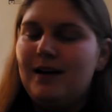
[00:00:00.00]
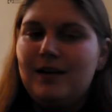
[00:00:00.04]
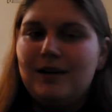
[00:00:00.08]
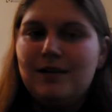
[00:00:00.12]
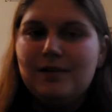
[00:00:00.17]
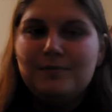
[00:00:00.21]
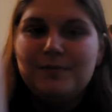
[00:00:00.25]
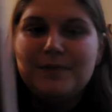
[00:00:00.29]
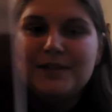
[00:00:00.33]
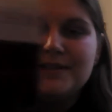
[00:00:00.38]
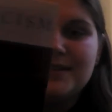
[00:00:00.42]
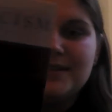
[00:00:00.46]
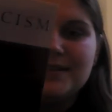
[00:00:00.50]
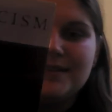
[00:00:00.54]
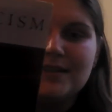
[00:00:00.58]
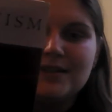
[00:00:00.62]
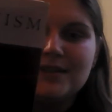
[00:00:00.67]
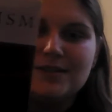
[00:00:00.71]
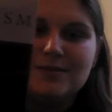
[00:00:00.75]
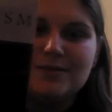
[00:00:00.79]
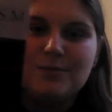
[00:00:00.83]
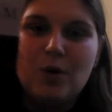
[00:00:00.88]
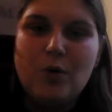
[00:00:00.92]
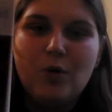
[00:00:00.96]

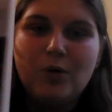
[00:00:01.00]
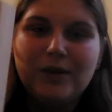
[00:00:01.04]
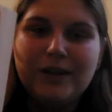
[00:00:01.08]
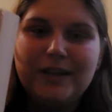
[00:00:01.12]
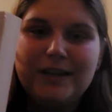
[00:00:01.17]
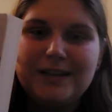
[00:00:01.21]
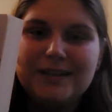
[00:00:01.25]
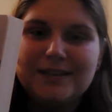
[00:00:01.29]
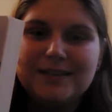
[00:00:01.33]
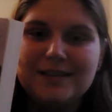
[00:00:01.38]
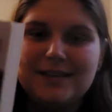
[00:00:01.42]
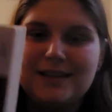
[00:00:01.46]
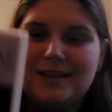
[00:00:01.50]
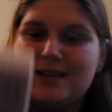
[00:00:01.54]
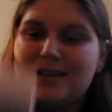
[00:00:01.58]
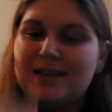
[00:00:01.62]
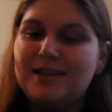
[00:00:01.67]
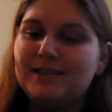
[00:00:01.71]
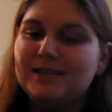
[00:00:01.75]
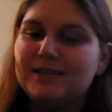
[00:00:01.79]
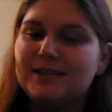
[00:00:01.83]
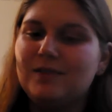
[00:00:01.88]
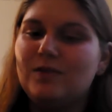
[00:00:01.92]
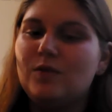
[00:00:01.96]
Mysticism, Holiness in the
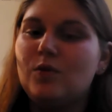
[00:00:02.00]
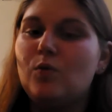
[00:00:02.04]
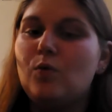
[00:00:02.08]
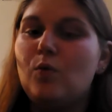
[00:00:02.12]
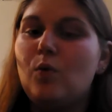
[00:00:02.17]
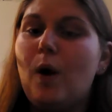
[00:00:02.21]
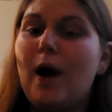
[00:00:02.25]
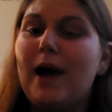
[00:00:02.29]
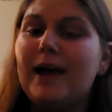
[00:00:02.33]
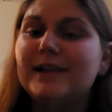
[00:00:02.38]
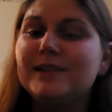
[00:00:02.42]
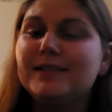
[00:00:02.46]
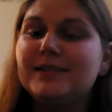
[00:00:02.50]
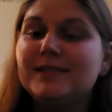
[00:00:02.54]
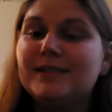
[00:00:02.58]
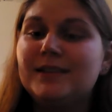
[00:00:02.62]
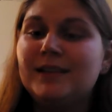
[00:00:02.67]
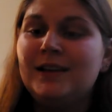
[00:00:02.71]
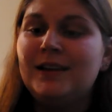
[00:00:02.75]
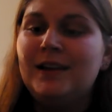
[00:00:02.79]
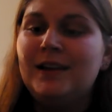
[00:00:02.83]
East and the West.